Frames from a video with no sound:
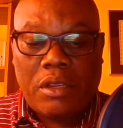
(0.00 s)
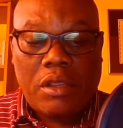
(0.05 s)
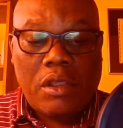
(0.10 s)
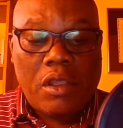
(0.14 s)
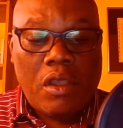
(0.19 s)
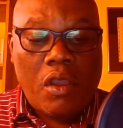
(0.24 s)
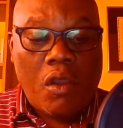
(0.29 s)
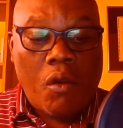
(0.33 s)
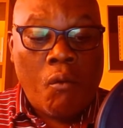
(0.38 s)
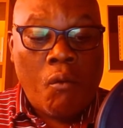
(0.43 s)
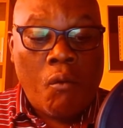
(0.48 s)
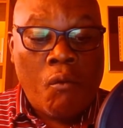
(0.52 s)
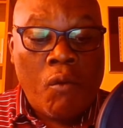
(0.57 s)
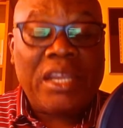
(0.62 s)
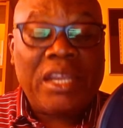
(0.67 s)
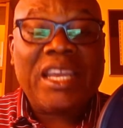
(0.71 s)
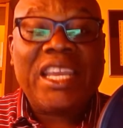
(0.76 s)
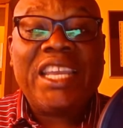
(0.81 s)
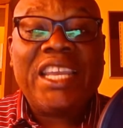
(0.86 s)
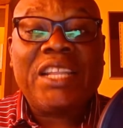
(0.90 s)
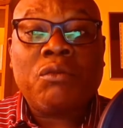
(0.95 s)
whether
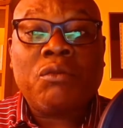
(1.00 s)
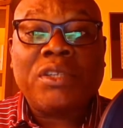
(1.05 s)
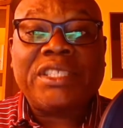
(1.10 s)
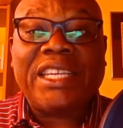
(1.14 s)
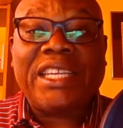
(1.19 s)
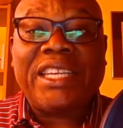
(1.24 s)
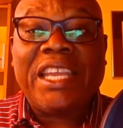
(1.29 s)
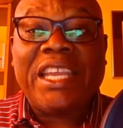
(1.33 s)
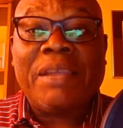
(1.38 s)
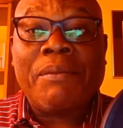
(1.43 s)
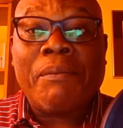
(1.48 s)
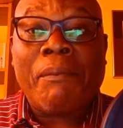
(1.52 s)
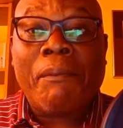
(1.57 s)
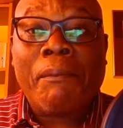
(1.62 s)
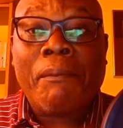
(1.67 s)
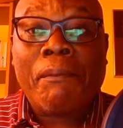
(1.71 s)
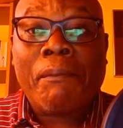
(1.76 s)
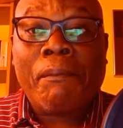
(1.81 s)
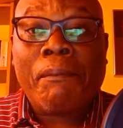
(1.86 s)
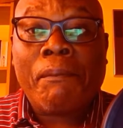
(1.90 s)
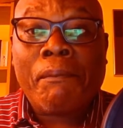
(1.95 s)
it was an
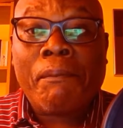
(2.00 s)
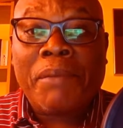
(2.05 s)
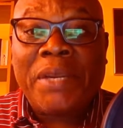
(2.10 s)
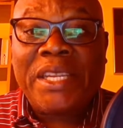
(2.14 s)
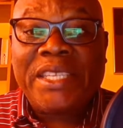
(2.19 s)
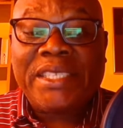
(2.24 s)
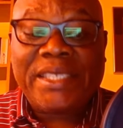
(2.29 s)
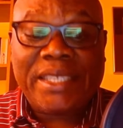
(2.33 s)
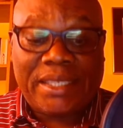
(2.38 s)
implicit